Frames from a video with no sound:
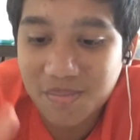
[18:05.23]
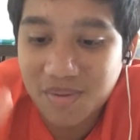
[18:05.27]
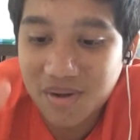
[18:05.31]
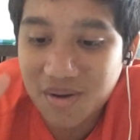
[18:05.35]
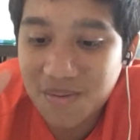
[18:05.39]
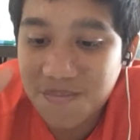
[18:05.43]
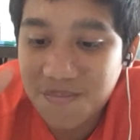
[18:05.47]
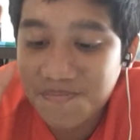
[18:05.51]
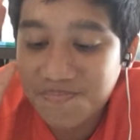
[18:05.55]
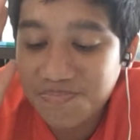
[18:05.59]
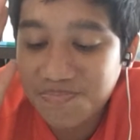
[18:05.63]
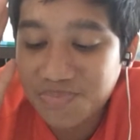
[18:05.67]

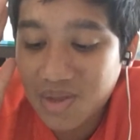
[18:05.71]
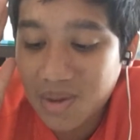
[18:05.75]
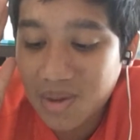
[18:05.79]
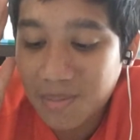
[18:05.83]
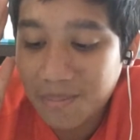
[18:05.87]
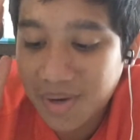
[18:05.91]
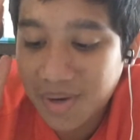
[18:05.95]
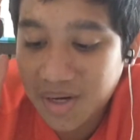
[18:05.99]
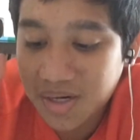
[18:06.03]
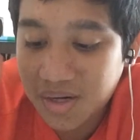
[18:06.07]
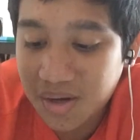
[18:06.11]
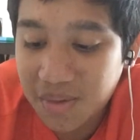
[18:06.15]
But
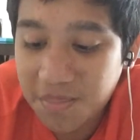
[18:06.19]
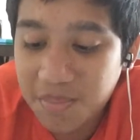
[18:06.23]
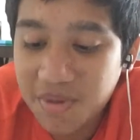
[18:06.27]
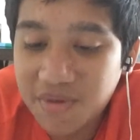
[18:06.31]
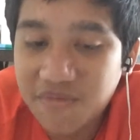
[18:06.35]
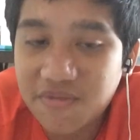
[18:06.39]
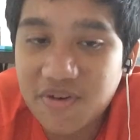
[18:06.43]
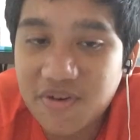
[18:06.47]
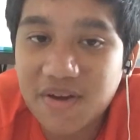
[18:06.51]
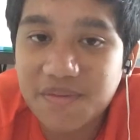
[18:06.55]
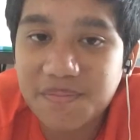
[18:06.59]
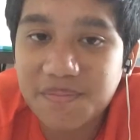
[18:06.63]
my number
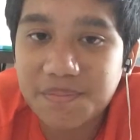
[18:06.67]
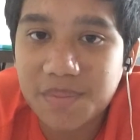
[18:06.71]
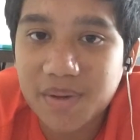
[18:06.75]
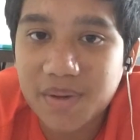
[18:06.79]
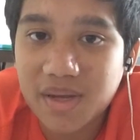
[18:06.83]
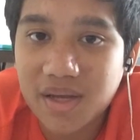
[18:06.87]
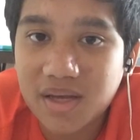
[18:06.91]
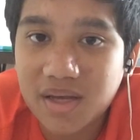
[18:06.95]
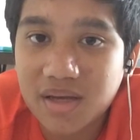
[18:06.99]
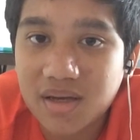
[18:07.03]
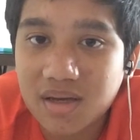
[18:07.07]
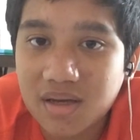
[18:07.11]
5
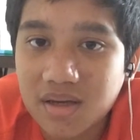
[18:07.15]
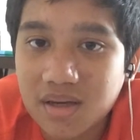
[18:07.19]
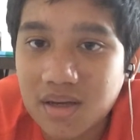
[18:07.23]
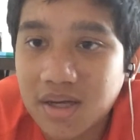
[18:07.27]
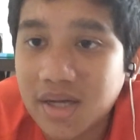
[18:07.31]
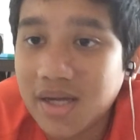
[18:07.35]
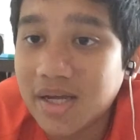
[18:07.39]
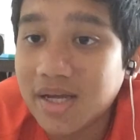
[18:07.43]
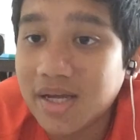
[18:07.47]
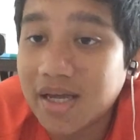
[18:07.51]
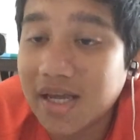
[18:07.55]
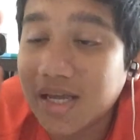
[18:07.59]
pick
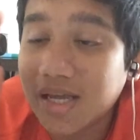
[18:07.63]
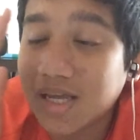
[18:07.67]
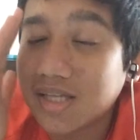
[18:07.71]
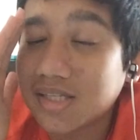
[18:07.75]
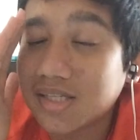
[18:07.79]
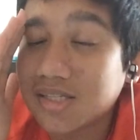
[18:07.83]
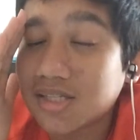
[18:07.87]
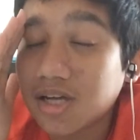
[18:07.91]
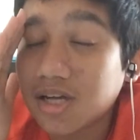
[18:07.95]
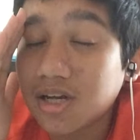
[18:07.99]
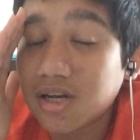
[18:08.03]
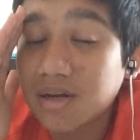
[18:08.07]

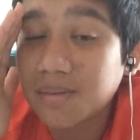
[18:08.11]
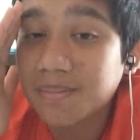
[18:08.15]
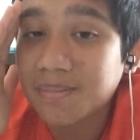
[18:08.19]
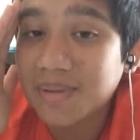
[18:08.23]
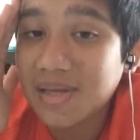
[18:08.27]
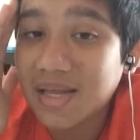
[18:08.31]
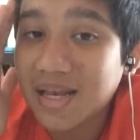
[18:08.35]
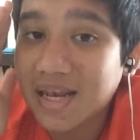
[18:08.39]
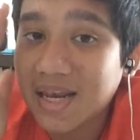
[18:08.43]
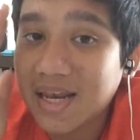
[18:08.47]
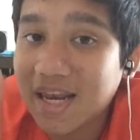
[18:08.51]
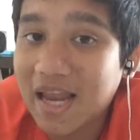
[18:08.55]
is going to
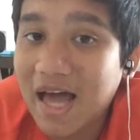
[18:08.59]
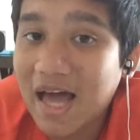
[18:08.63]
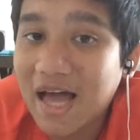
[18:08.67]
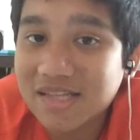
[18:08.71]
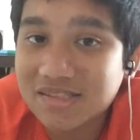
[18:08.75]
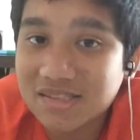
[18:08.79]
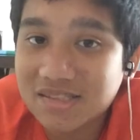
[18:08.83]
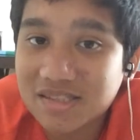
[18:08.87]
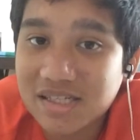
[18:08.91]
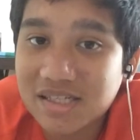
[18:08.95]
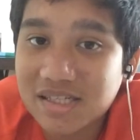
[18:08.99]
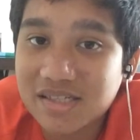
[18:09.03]
be
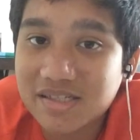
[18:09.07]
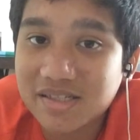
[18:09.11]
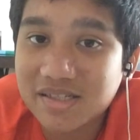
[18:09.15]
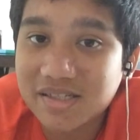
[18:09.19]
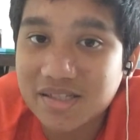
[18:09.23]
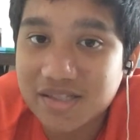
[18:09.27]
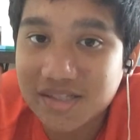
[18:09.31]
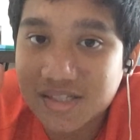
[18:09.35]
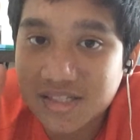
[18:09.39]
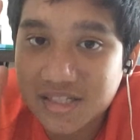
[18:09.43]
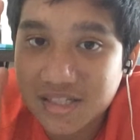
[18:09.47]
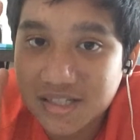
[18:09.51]
last
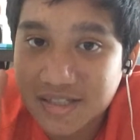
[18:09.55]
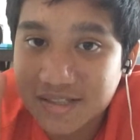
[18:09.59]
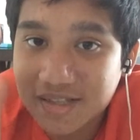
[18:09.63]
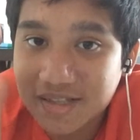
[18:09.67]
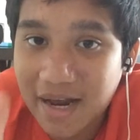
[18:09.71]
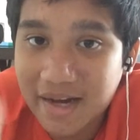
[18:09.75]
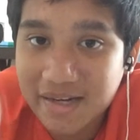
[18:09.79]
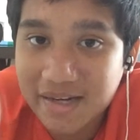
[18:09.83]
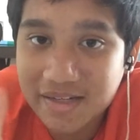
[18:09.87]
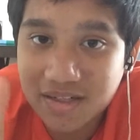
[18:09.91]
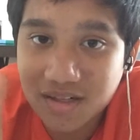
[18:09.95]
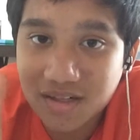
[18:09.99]
season's
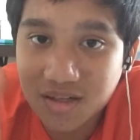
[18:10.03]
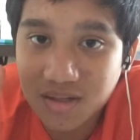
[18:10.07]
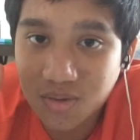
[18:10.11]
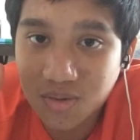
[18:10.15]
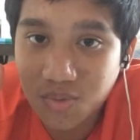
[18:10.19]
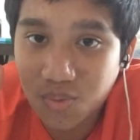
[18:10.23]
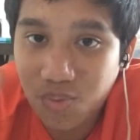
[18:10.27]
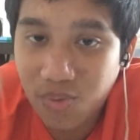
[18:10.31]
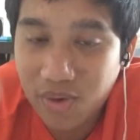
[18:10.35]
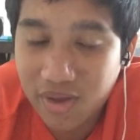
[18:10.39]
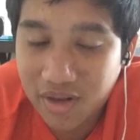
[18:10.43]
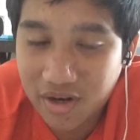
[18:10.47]

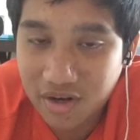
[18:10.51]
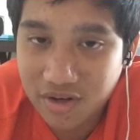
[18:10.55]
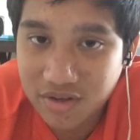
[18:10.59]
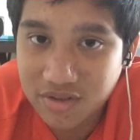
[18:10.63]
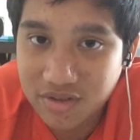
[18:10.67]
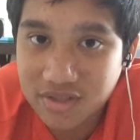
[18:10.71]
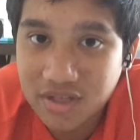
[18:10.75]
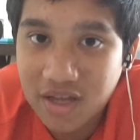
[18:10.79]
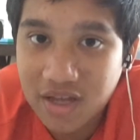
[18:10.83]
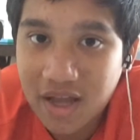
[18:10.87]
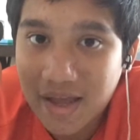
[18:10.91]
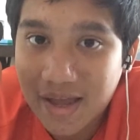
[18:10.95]
title
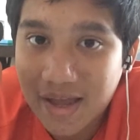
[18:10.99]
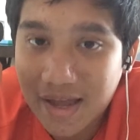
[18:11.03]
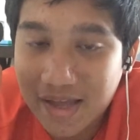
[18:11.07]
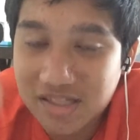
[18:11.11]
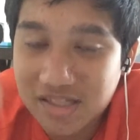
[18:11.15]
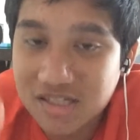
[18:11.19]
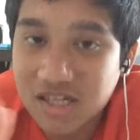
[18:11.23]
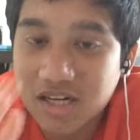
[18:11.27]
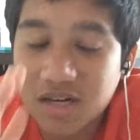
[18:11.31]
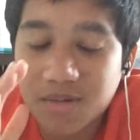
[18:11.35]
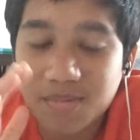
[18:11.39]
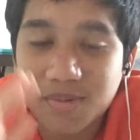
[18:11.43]
winners.
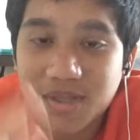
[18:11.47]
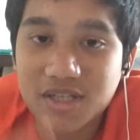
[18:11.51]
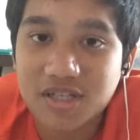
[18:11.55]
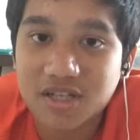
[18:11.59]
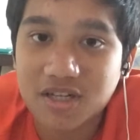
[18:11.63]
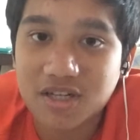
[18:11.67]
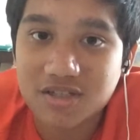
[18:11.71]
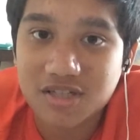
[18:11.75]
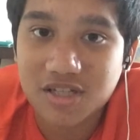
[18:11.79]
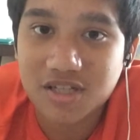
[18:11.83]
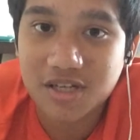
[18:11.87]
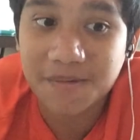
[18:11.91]
It's going to be
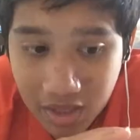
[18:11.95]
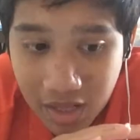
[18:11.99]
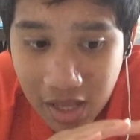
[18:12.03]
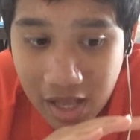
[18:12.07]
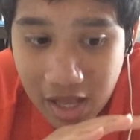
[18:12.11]
Chelsea.